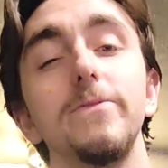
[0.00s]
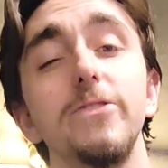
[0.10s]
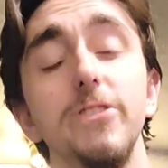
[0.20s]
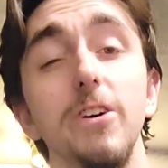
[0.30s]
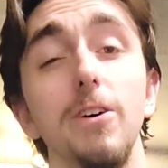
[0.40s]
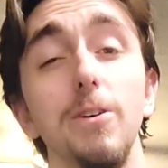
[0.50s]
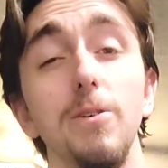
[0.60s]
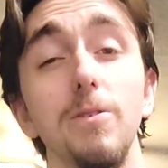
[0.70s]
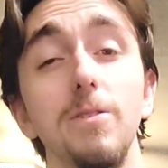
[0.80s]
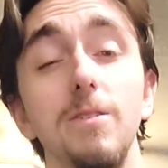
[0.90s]

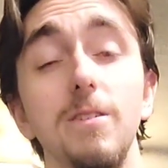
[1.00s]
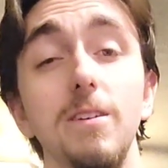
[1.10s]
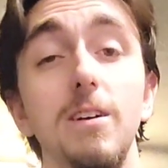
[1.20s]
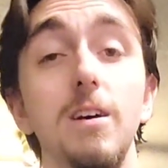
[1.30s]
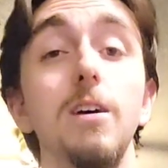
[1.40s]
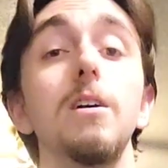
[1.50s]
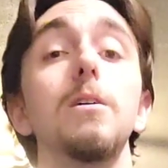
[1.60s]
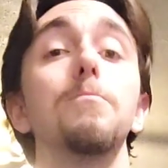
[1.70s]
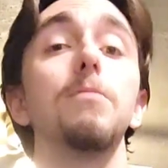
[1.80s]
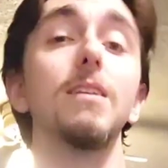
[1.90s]
So,
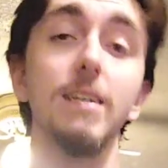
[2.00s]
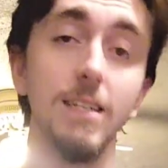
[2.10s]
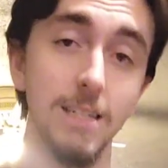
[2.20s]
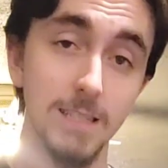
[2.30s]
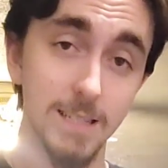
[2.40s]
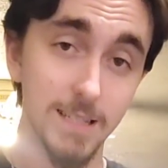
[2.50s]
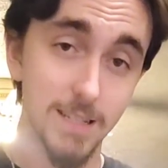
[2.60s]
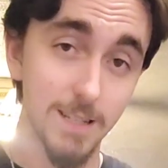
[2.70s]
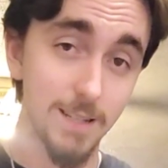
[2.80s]
please